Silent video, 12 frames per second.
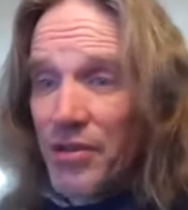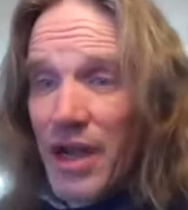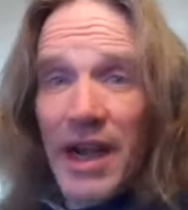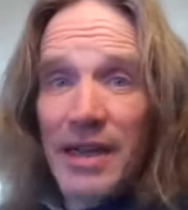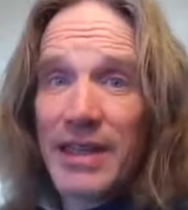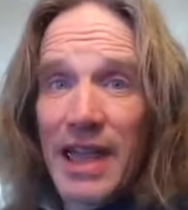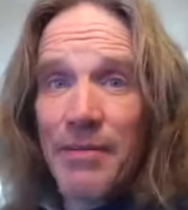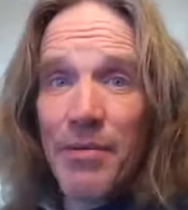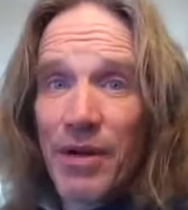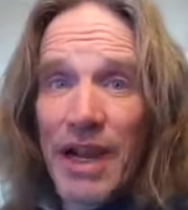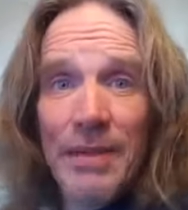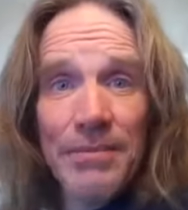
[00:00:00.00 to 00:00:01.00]
God damn it,
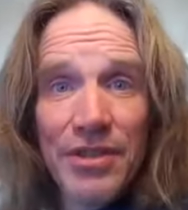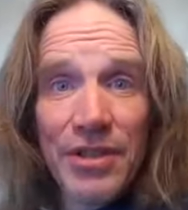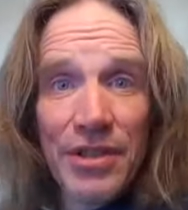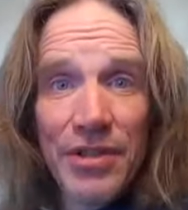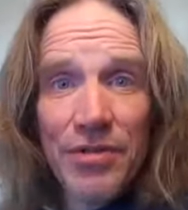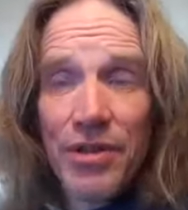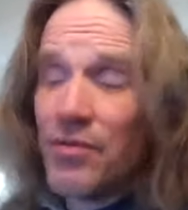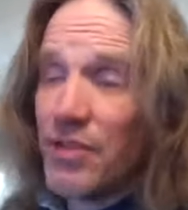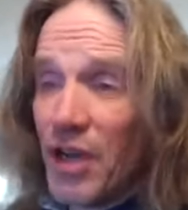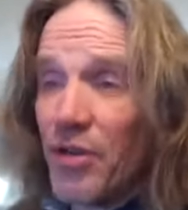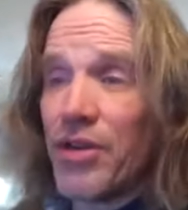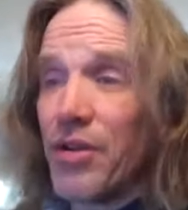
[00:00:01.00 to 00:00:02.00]
what happens to you? You
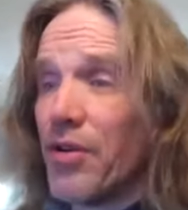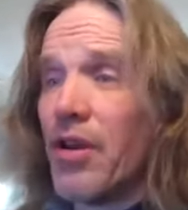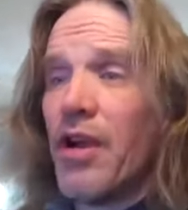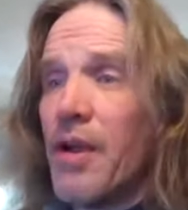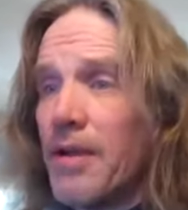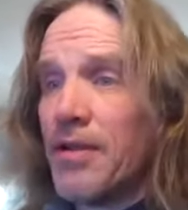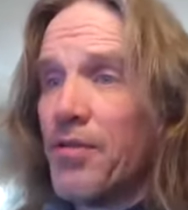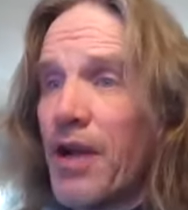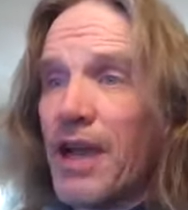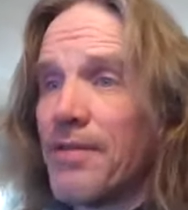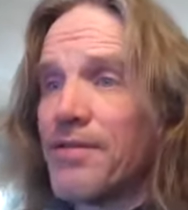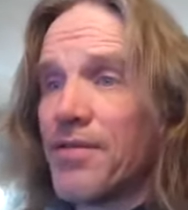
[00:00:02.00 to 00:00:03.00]
know you're you
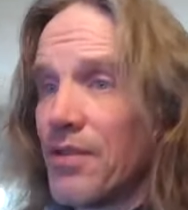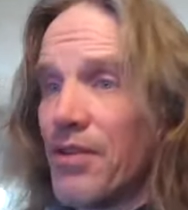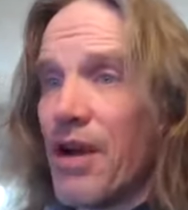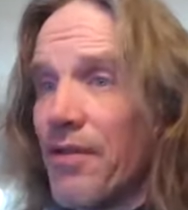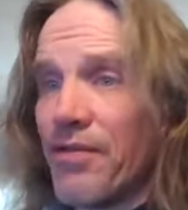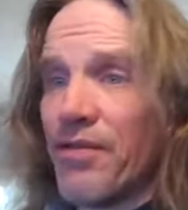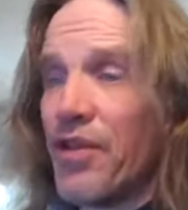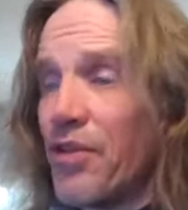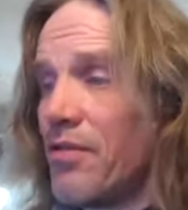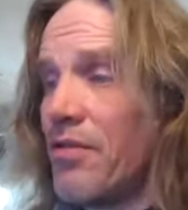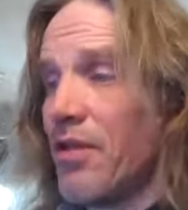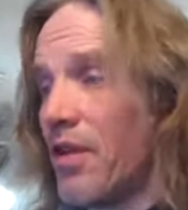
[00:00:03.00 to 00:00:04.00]
have you have
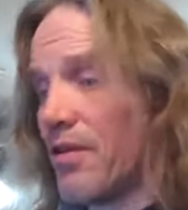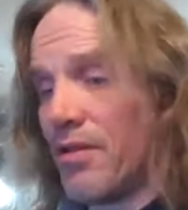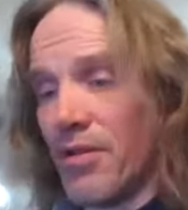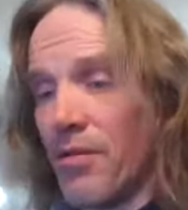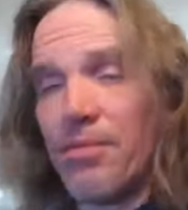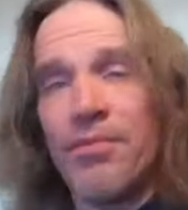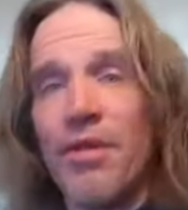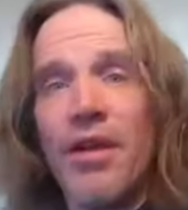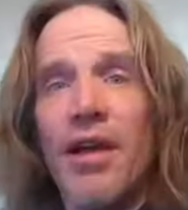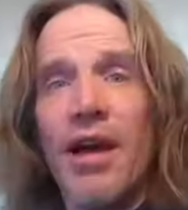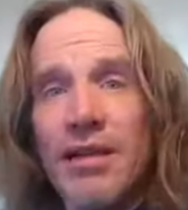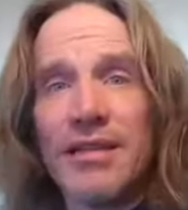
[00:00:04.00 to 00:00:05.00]
you know
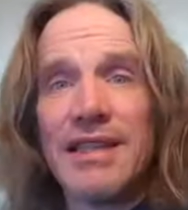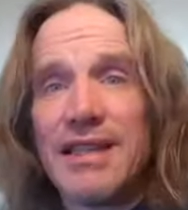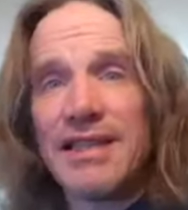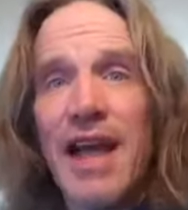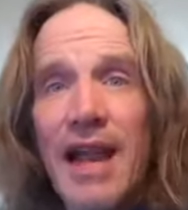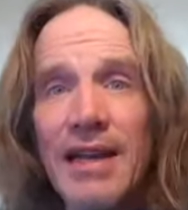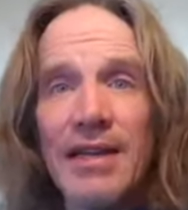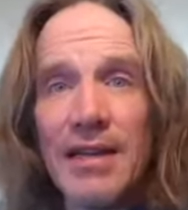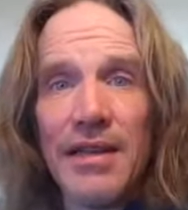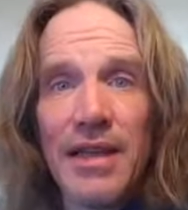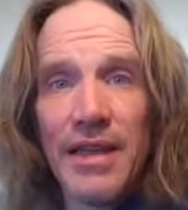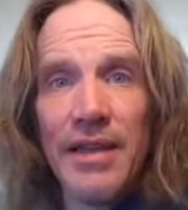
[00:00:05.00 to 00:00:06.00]

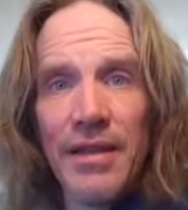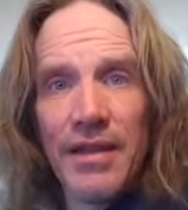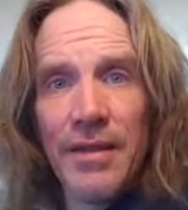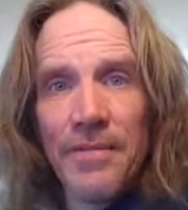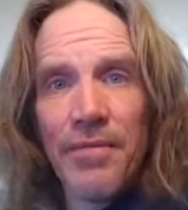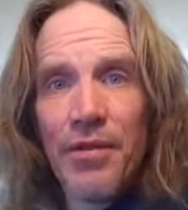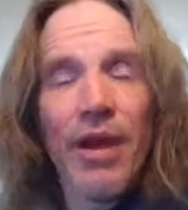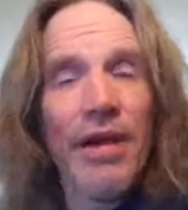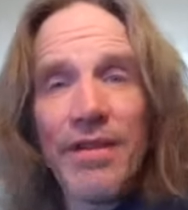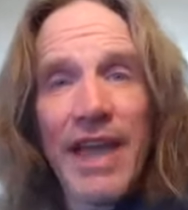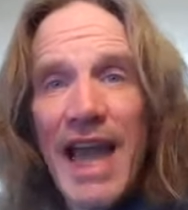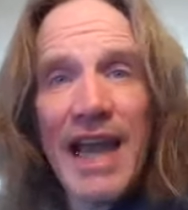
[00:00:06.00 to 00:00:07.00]
decidedly you
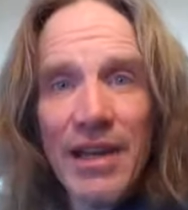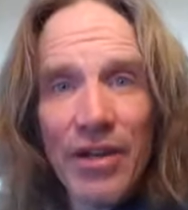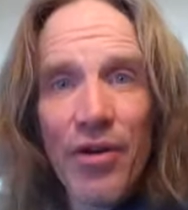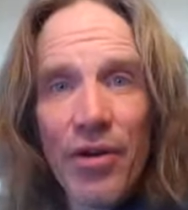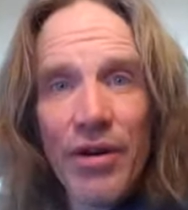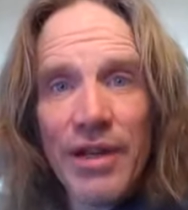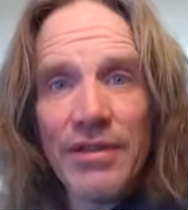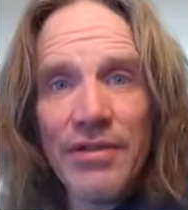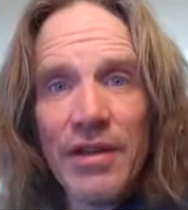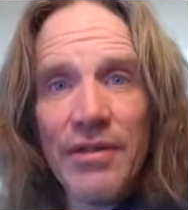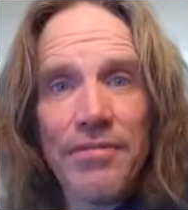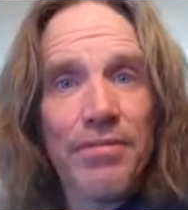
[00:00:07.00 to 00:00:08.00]
have categories
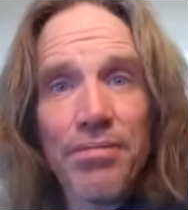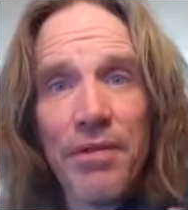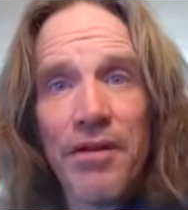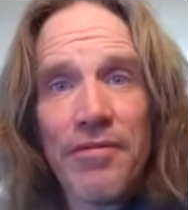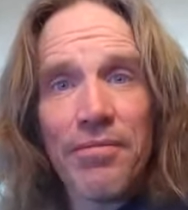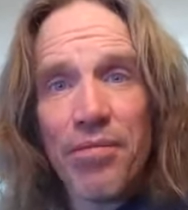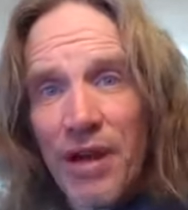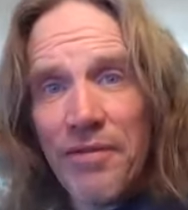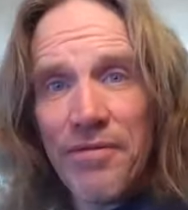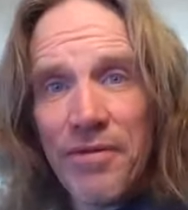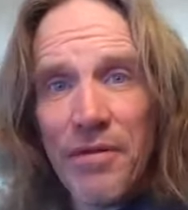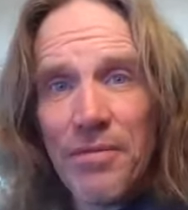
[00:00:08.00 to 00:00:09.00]
of of
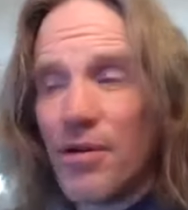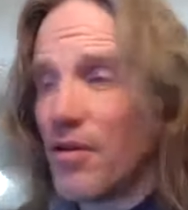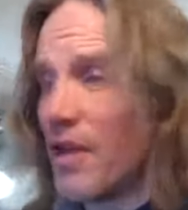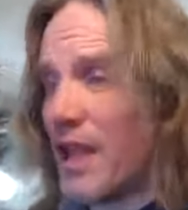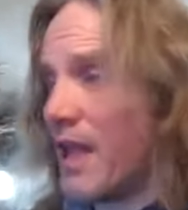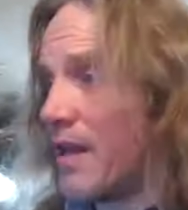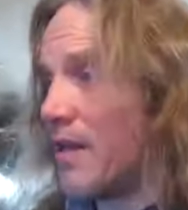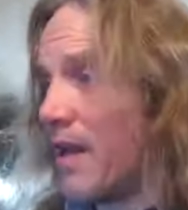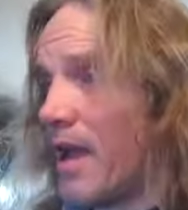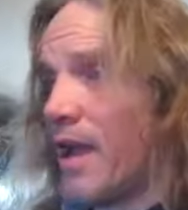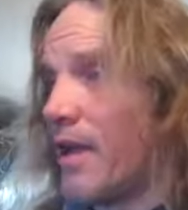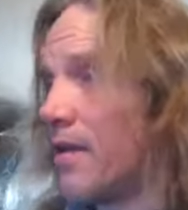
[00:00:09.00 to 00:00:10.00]
preferable and
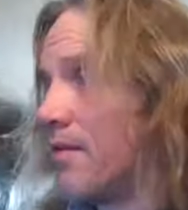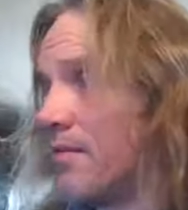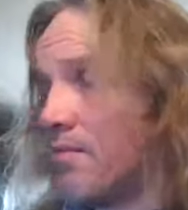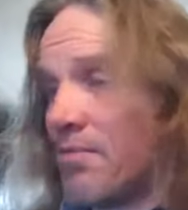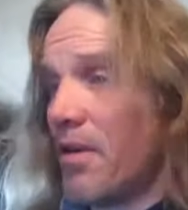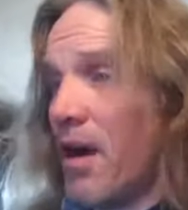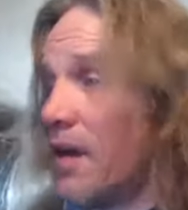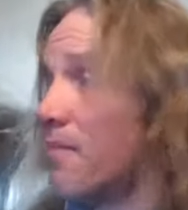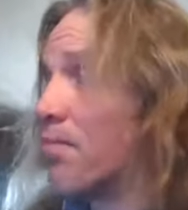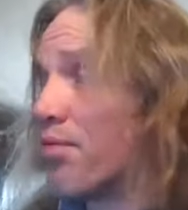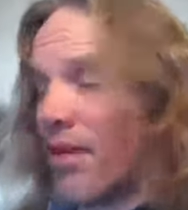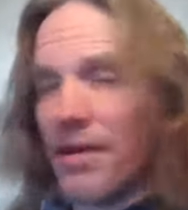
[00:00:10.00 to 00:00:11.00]
and
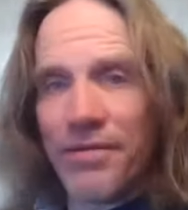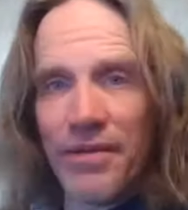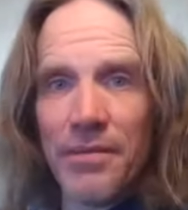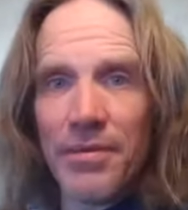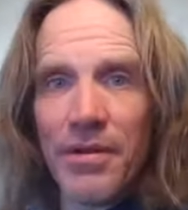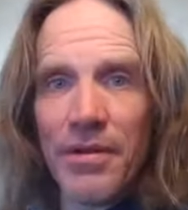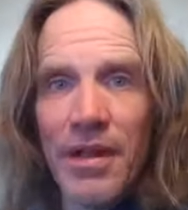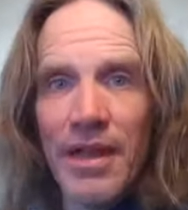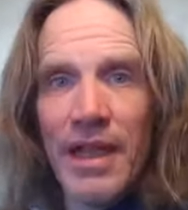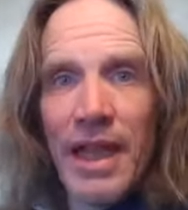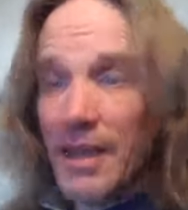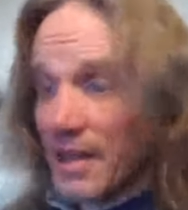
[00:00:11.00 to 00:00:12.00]
unpreferable
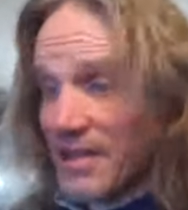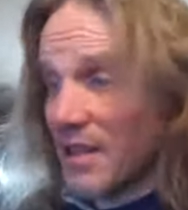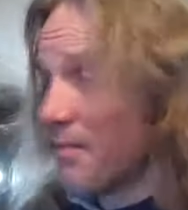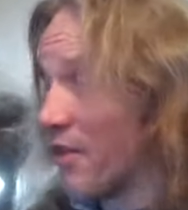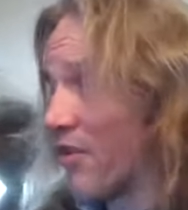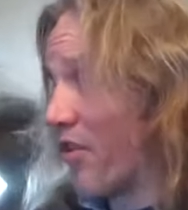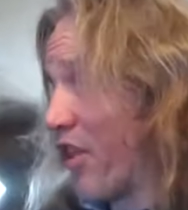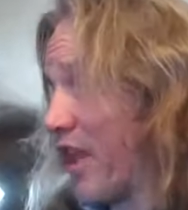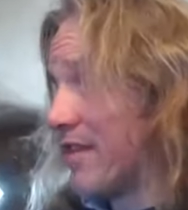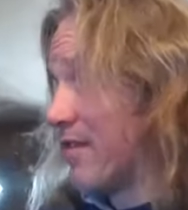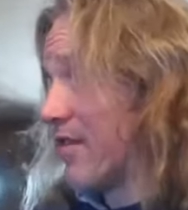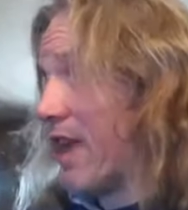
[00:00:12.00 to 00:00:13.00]
and that some of your
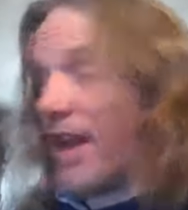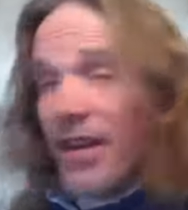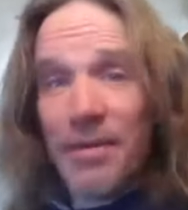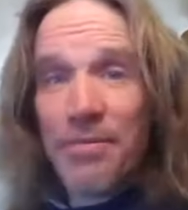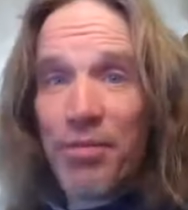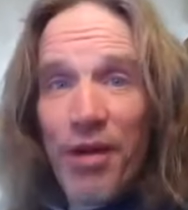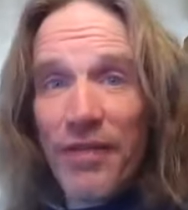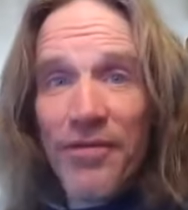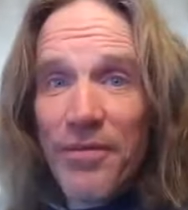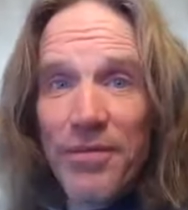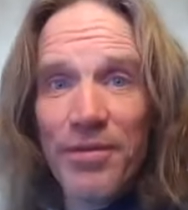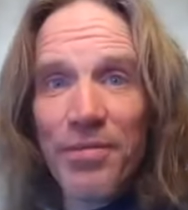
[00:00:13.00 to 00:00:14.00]
things in that
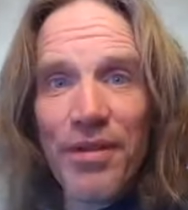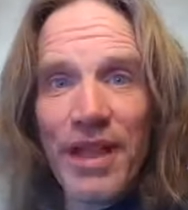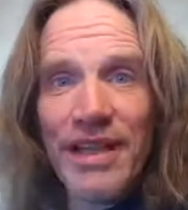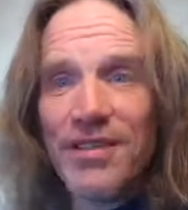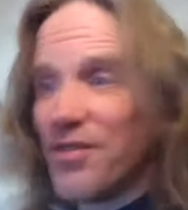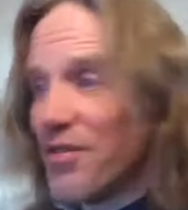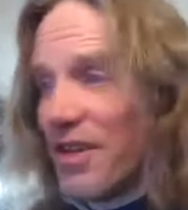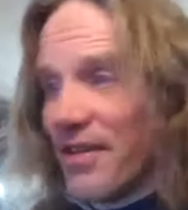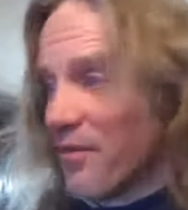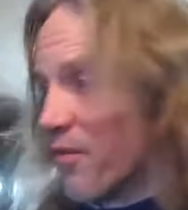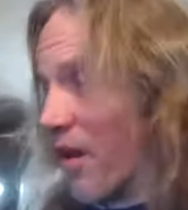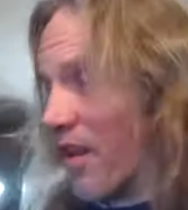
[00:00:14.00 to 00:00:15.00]
unpreferable place you don't
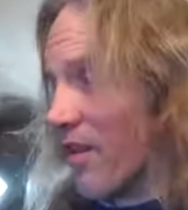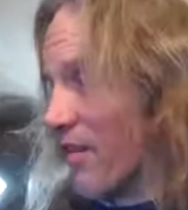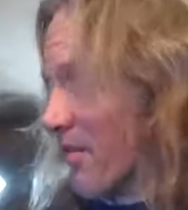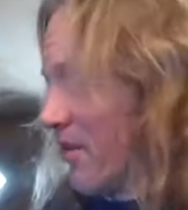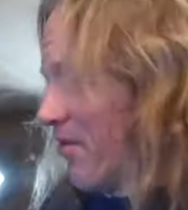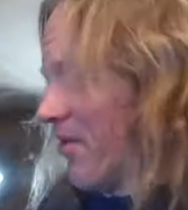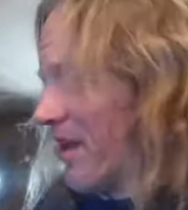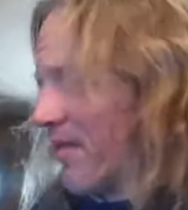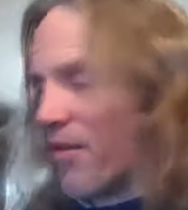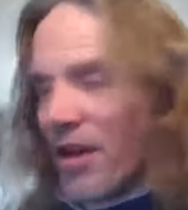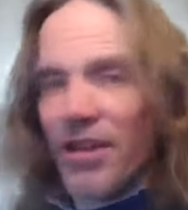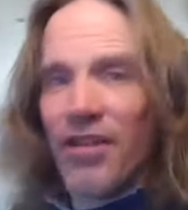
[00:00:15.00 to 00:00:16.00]
even want to you don't
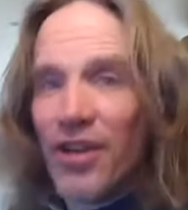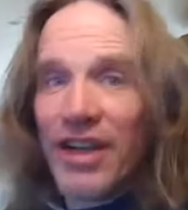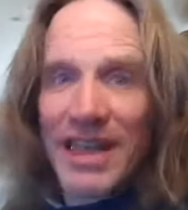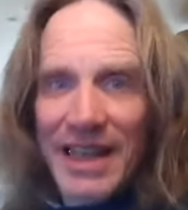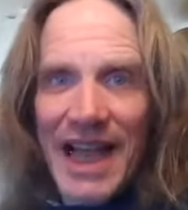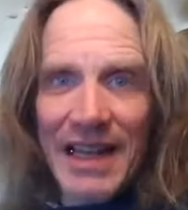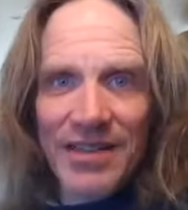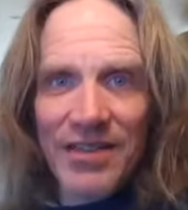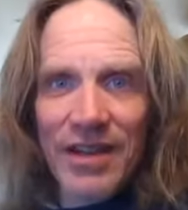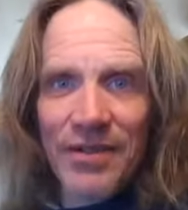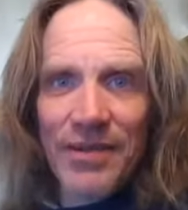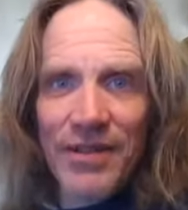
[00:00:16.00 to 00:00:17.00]
even want to look at that
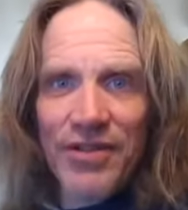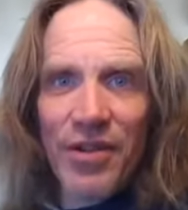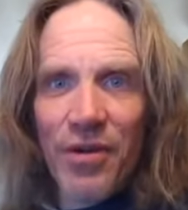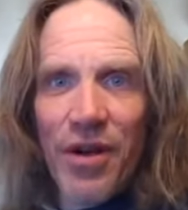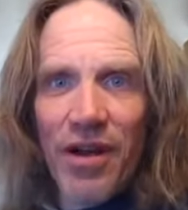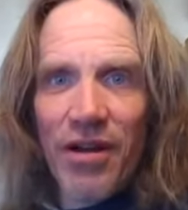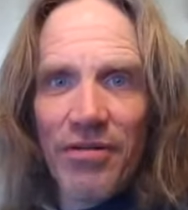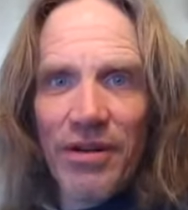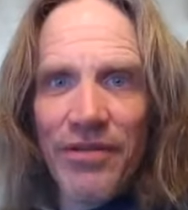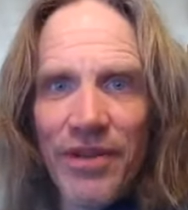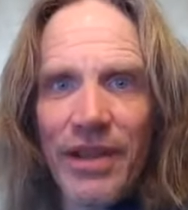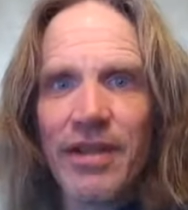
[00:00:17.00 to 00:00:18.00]
stuff it's so
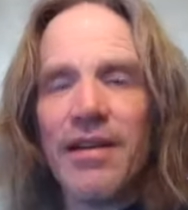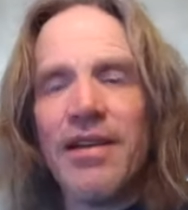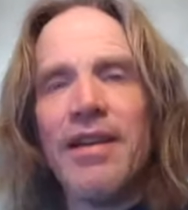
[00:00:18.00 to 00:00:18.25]
horrific